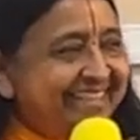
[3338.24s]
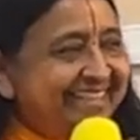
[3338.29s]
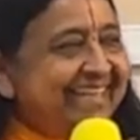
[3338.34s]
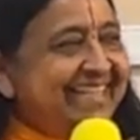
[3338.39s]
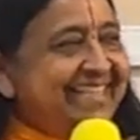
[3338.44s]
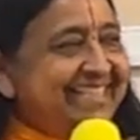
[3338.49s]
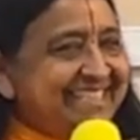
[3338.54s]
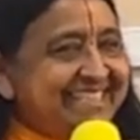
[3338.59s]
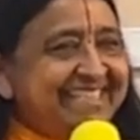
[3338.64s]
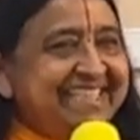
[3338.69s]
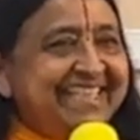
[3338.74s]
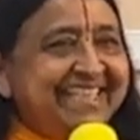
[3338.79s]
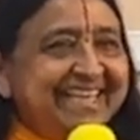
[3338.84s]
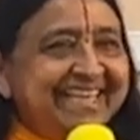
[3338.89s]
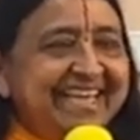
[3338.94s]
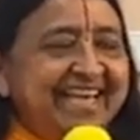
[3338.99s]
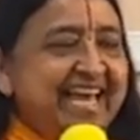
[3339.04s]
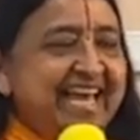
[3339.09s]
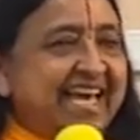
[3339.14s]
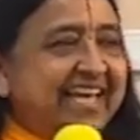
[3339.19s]
Yes.
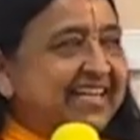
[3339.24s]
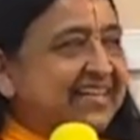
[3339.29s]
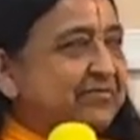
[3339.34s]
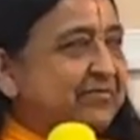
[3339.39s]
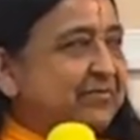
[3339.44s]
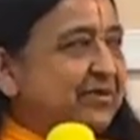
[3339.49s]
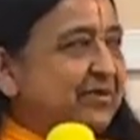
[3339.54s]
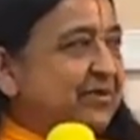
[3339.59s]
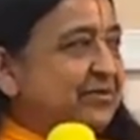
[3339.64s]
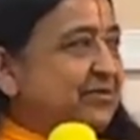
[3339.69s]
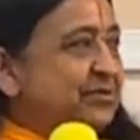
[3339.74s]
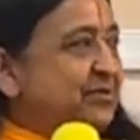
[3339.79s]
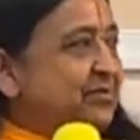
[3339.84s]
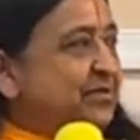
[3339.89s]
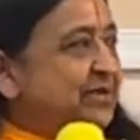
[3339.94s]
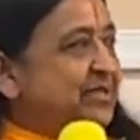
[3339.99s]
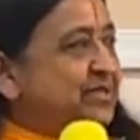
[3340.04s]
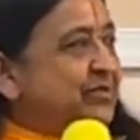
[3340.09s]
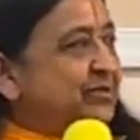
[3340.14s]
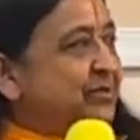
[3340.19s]
And we used to
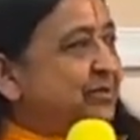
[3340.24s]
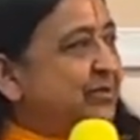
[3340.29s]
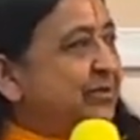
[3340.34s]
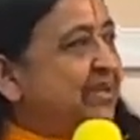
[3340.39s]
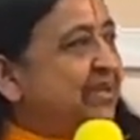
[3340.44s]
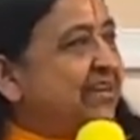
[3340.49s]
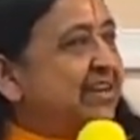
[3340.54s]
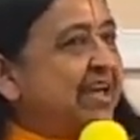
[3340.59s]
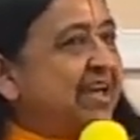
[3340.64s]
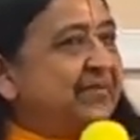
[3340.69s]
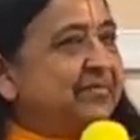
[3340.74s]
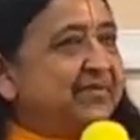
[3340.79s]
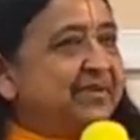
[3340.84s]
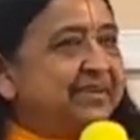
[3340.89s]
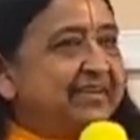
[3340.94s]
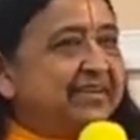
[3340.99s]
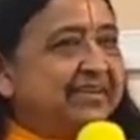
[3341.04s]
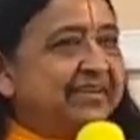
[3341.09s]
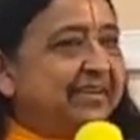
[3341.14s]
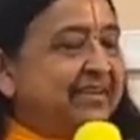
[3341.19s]
be so
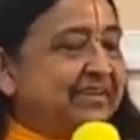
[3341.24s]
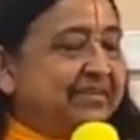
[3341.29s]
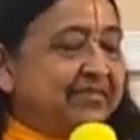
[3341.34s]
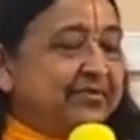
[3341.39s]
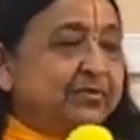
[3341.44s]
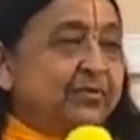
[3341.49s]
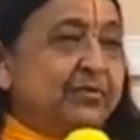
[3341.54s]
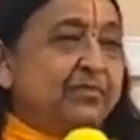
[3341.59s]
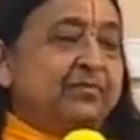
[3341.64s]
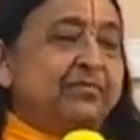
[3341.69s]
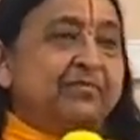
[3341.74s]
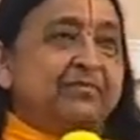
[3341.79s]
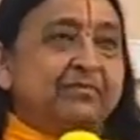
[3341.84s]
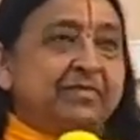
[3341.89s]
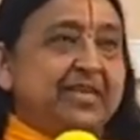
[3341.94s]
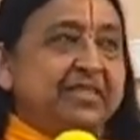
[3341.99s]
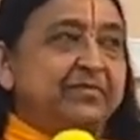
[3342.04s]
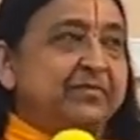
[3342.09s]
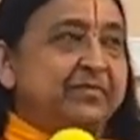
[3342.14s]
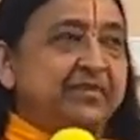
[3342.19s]
enamored, like so
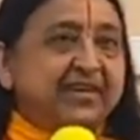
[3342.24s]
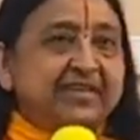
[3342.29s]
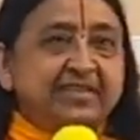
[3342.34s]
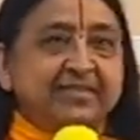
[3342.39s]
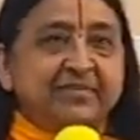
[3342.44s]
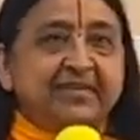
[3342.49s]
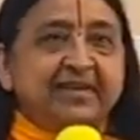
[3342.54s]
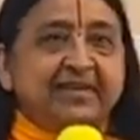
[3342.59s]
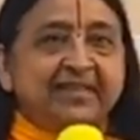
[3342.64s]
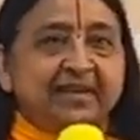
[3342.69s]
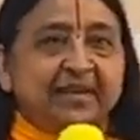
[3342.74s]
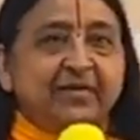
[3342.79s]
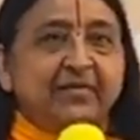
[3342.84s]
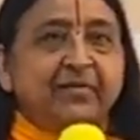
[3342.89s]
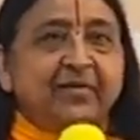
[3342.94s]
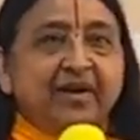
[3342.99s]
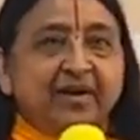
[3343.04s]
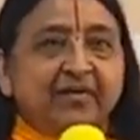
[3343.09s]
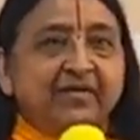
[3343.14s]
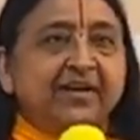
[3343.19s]
mesmerized by
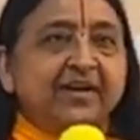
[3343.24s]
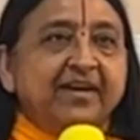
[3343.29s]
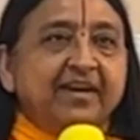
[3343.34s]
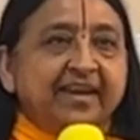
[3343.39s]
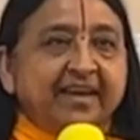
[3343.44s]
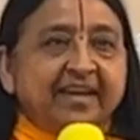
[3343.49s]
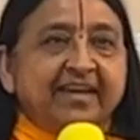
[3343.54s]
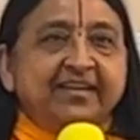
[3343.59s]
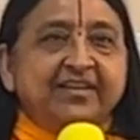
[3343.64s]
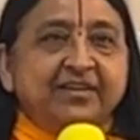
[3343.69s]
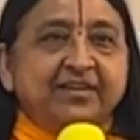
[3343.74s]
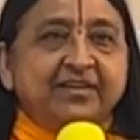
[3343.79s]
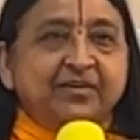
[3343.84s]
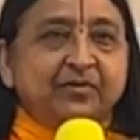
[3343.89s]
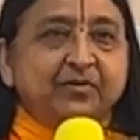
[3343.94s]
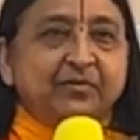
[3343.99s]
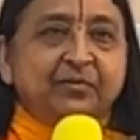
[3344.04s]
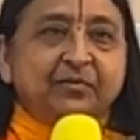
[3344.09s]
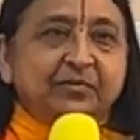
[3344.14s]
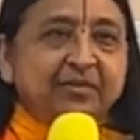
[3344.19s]
that. Wow. And
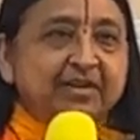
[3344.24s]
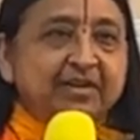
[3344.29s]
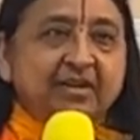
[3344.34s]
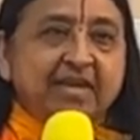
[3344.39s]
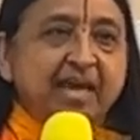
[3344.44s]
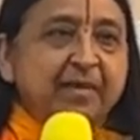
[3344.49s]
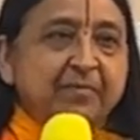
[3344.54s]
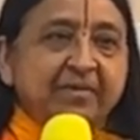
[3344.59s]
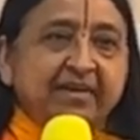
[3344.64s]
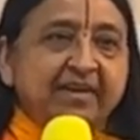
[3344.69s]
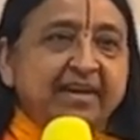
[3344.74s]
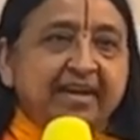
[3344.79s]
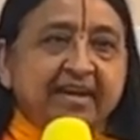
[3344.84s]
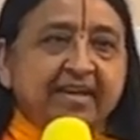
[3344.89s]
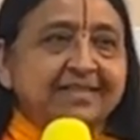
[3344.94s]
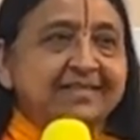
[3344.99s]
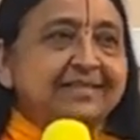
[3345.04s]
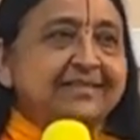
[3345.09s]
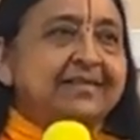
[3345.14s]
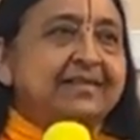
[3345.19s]
we would clap our
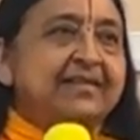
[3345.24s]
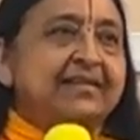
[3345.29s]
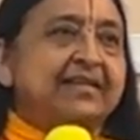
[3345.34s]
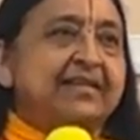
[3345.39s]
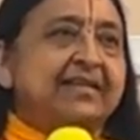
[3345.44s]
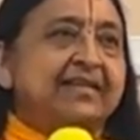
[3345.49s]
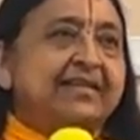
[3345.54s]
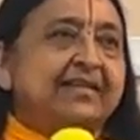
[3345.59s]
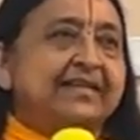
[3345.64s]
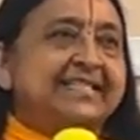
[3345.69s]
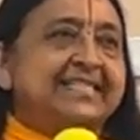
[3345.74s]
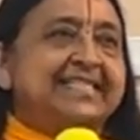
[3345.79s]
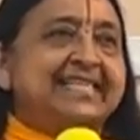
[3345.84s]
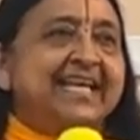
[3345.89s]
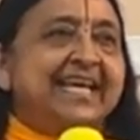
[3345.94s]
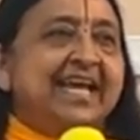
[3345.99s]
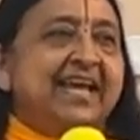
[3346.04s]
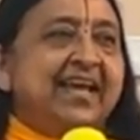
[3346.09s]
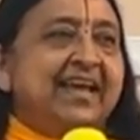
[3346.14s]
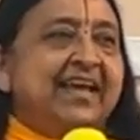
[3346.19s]
hands as little
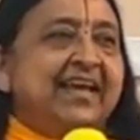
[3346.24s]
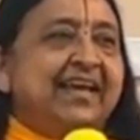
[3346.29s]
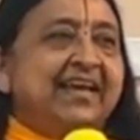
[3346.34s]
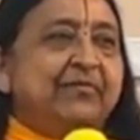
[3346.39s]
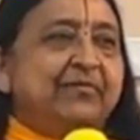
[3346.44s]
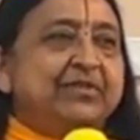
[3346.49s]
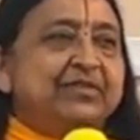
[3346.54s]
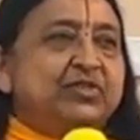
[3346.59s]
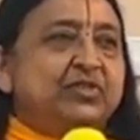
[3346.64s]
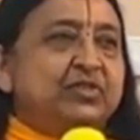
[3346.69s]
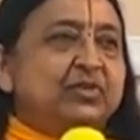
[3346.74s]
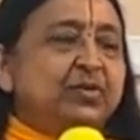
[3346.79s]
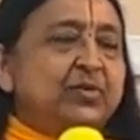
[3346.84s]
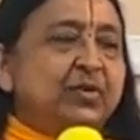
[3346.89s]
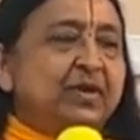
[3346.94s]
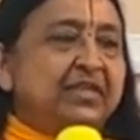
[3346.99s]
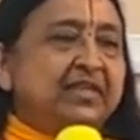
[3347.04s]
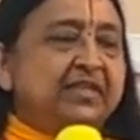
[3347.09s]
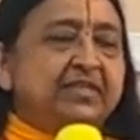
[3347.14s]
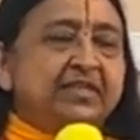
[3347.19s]
kids. It was
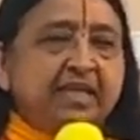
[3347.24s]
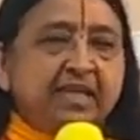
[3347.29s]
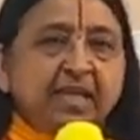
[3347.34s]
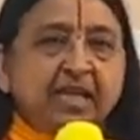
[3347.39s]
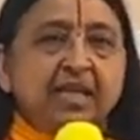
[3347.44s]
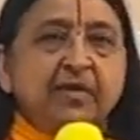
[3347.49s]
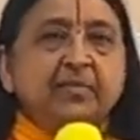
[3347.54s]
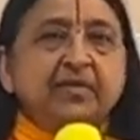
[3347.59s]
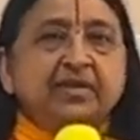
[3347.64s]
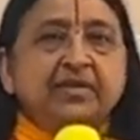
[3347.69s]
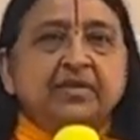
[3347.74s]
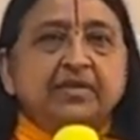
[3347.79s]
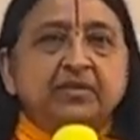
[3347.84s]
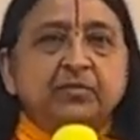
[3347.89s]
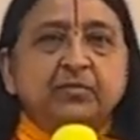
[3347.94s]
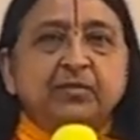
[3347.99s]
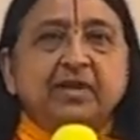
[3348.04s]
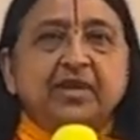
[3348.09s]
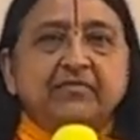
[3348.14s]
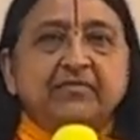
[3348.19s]
so entertaining, but
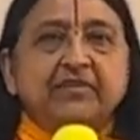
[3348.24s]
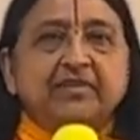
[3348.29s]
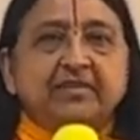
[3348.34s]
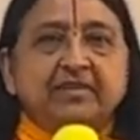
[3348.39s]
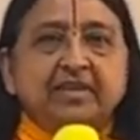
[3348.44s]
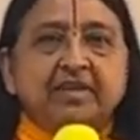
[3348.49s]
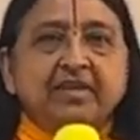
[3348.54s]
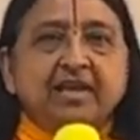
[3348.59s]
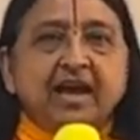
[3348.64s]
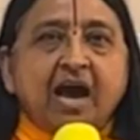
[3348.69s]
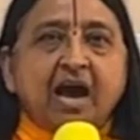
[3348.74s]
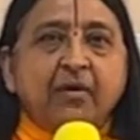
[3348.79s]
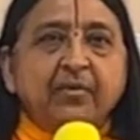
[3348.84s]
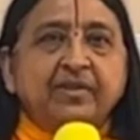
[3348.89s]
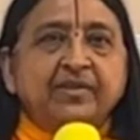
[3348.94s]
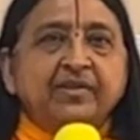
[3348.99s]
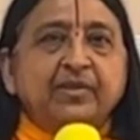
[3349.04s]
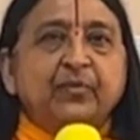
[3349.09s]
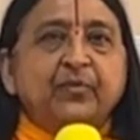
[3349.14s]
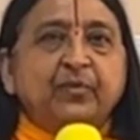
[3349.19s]
did we ever think,
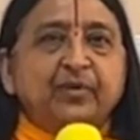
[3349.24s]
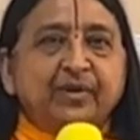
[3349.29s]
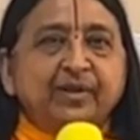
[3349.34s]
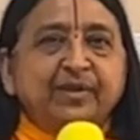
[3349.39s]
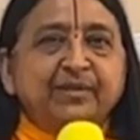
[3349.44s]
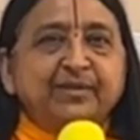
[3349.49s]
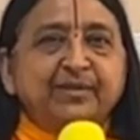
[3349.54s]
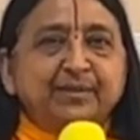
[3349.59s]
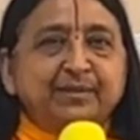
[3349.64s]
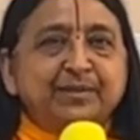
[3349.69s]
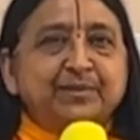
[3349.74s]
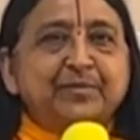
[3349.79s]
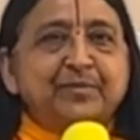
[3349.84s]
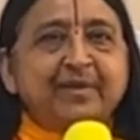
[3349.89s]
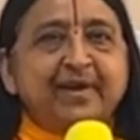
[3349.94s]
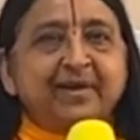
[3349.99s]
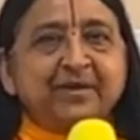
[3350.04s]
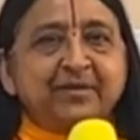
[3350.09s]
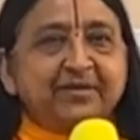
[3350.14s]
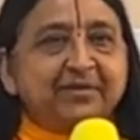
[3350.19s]
how in the world did
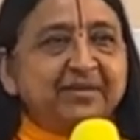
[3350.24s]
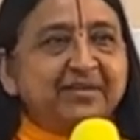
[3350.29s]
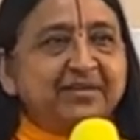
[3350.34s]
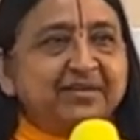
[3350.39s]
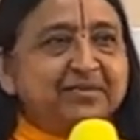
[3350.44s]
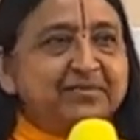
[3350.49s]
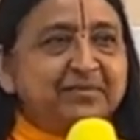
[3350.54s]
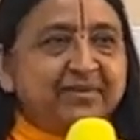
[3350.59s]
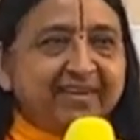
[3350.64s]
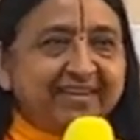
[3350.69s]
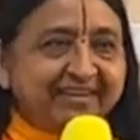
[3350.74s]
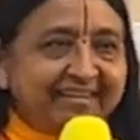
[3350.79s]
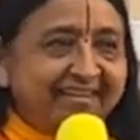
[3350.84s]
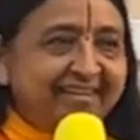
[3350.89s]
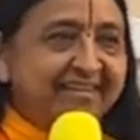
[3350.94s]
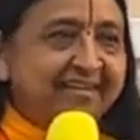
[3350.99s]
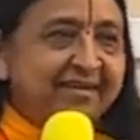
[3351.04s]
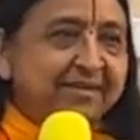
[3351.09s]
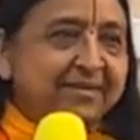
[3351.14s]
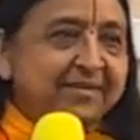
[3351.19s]
this man train this
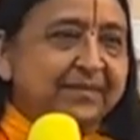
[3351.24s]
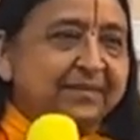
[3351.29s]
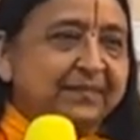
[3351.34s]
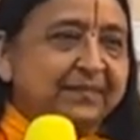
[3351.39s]
monkey?